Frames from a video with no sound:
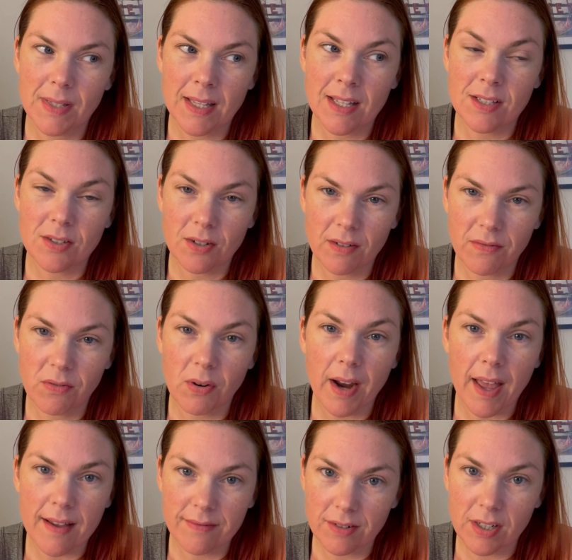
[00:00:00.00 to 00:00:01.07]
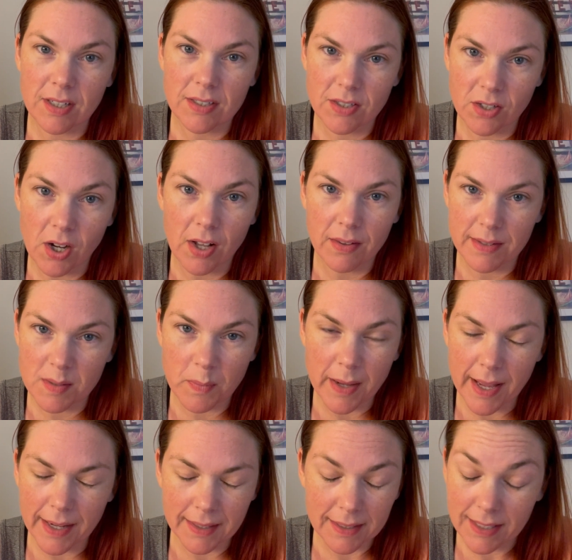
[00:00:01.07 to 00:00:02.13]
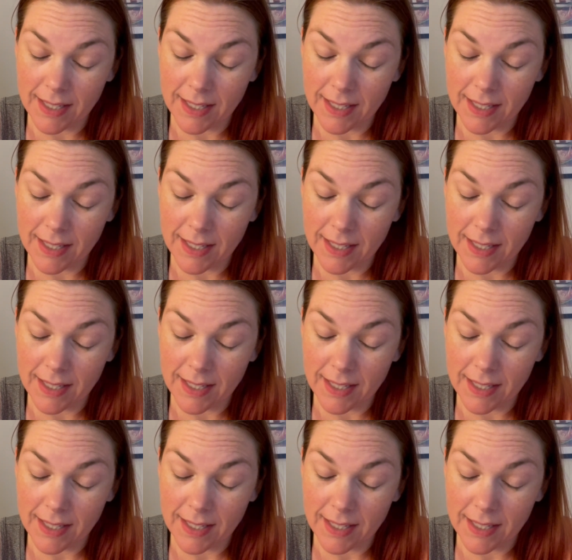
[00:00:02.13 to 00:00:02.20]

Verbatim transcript: it took forever to call us back.